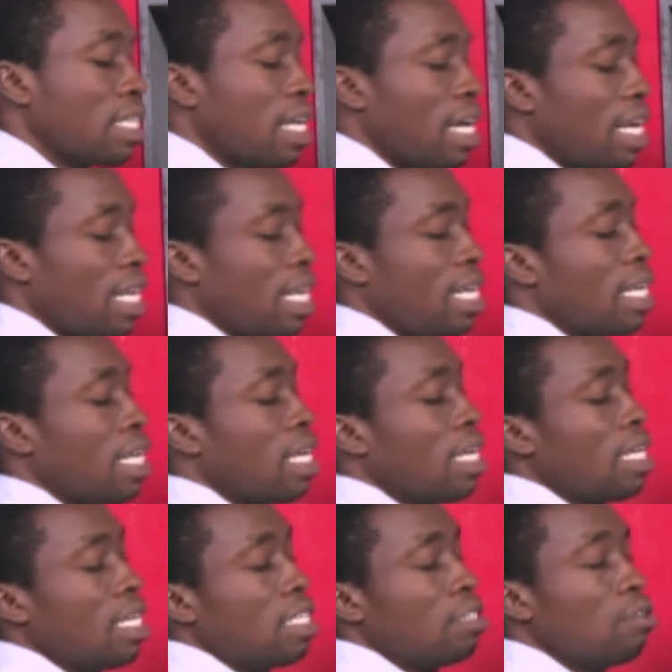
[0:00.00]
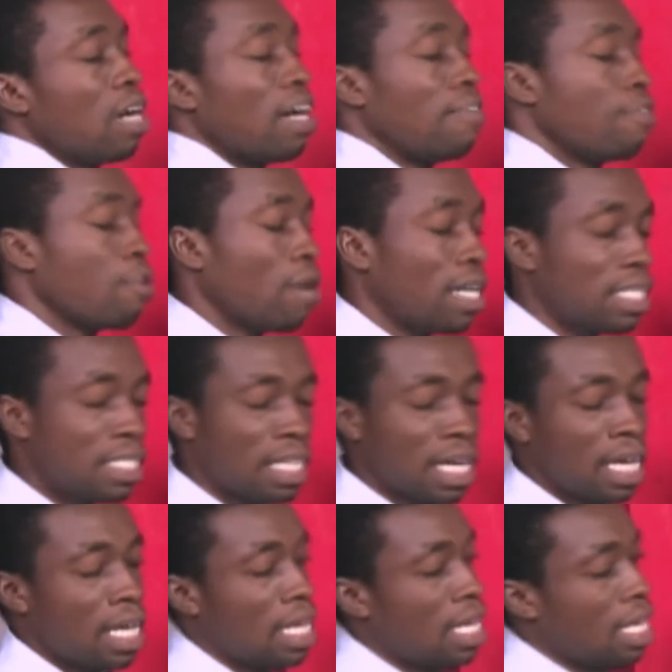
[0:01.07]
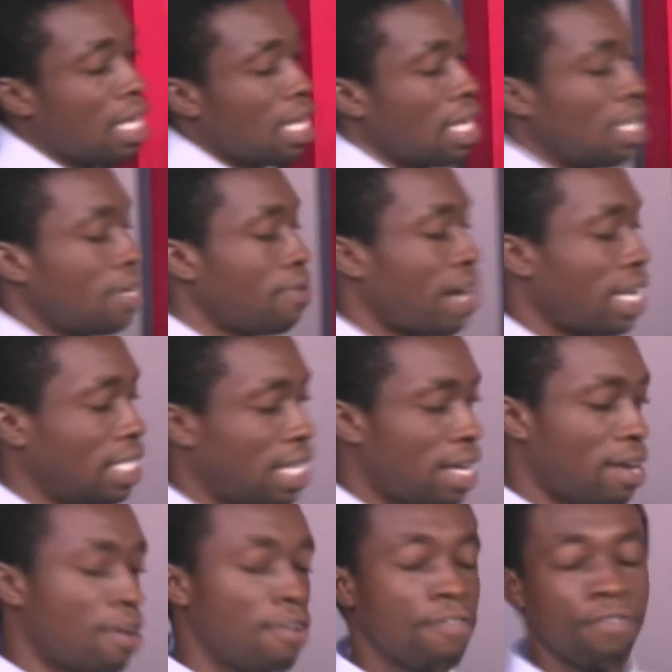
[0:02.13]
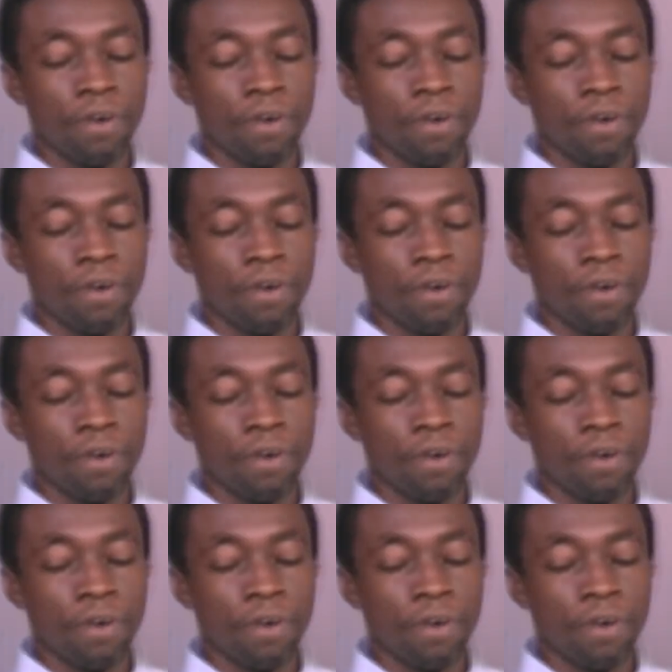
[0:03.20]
and then you have your answer right there for